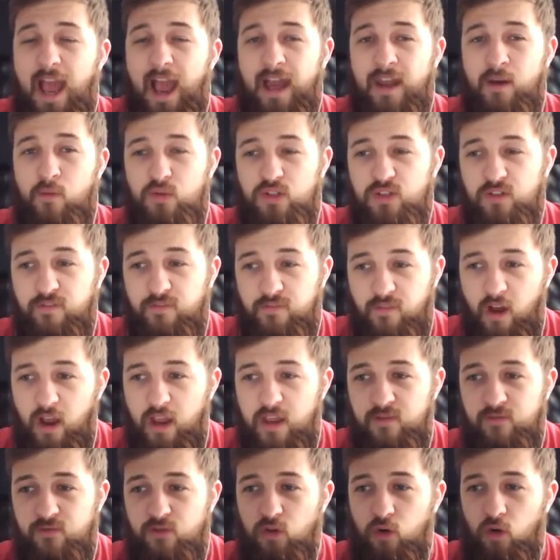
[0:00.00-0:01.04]
and it was a
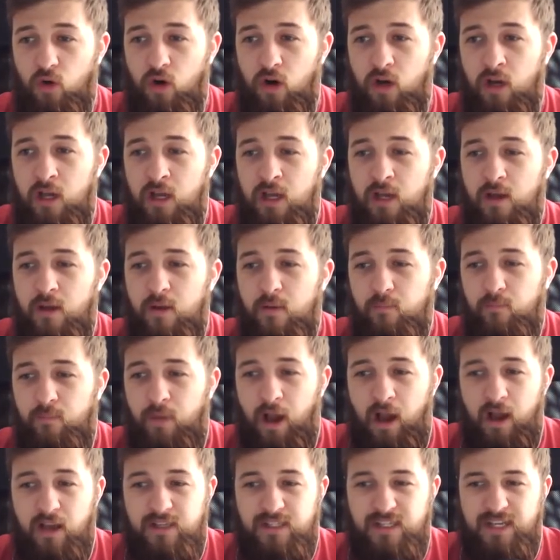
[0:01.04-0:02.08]
5-door,
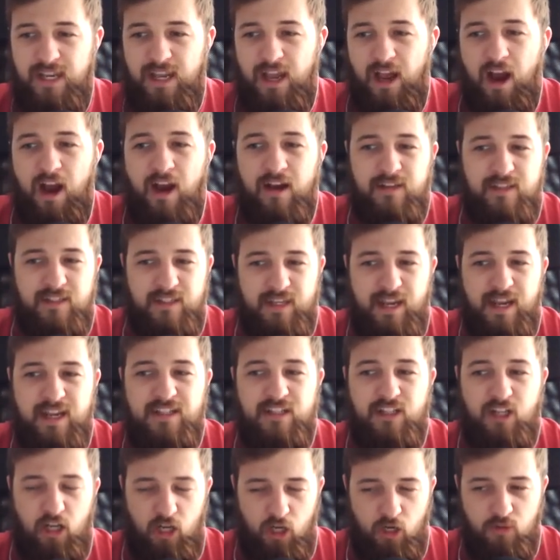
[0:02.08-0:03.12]
but I'd say
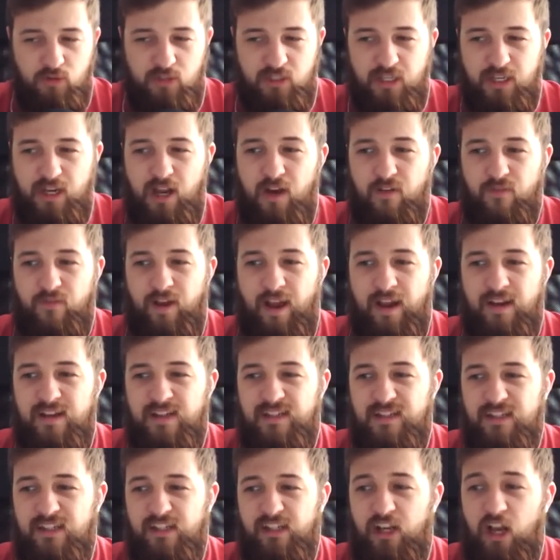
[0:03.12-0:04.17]
it's close enough, and
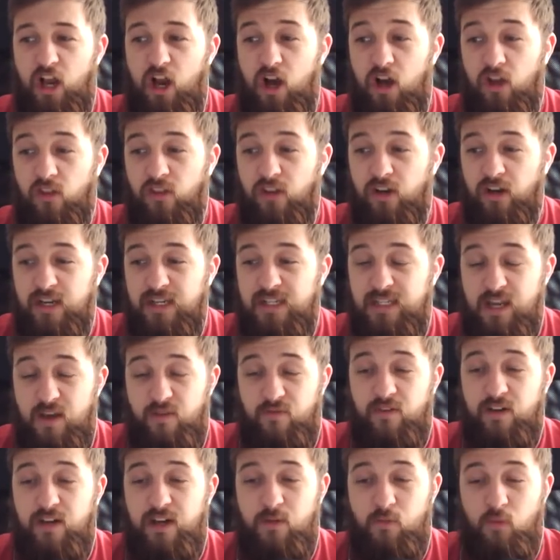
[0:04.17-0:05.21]
this is a car that I
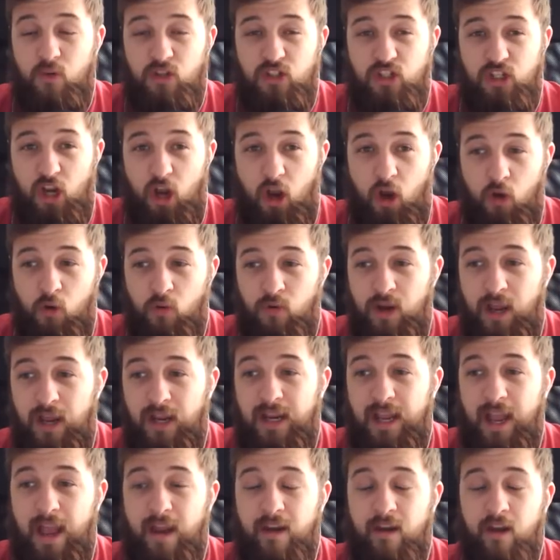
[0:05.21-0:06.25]
definitely want to own
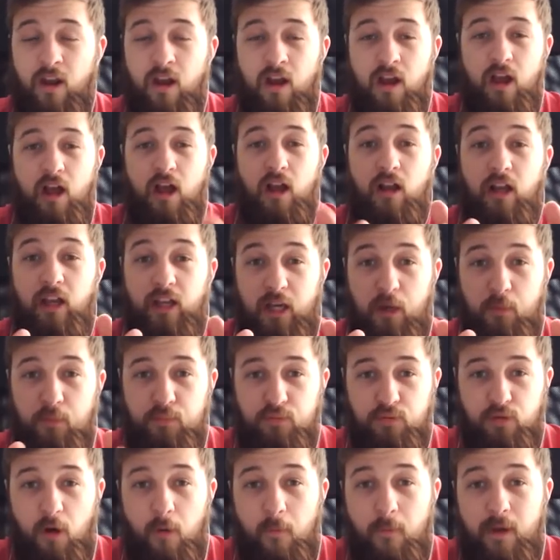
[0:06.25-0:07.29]
again, like a
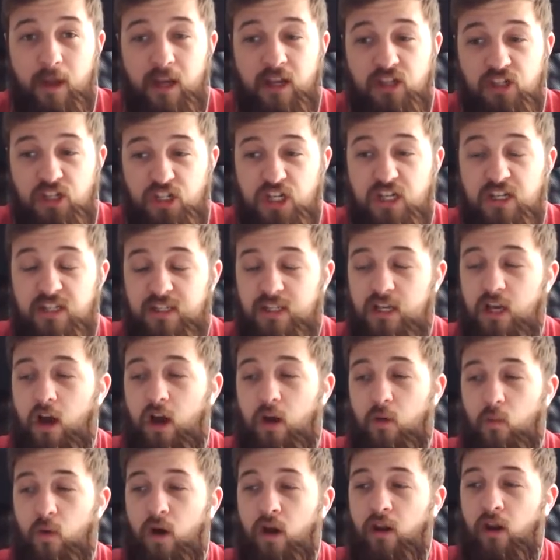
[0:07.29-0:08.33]
proper
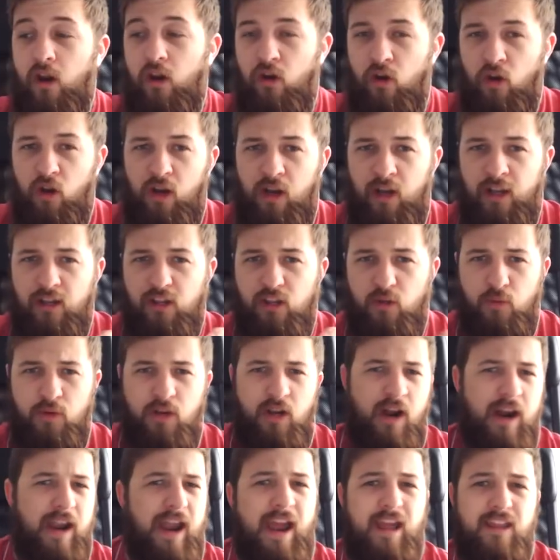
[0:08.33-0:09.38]
GTI one, not like the one
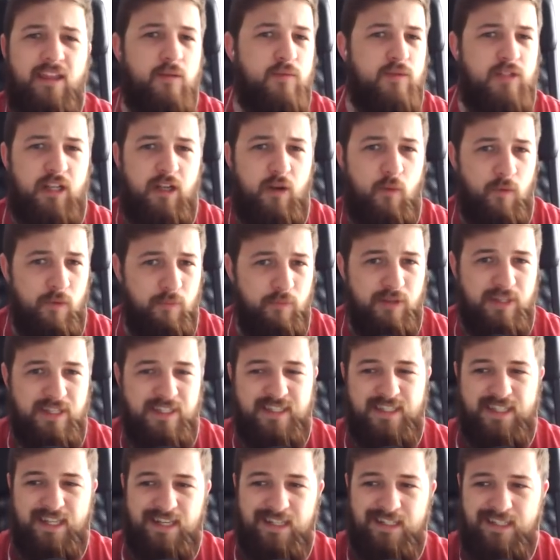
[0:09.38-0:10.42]
that I had that was like a
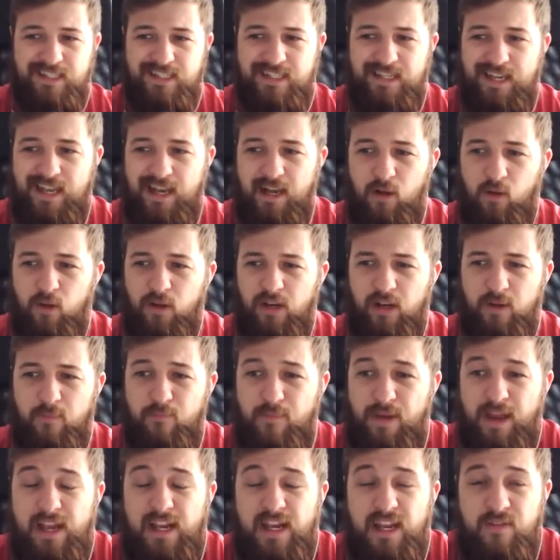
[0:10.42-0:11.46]
1.6 CL, and I
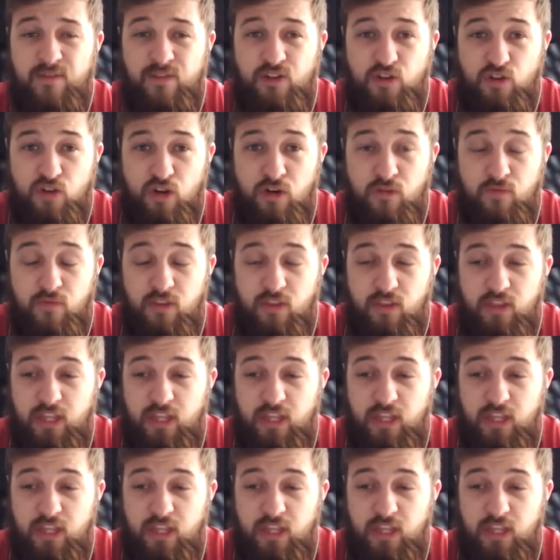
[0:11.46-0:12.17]
barely even drove the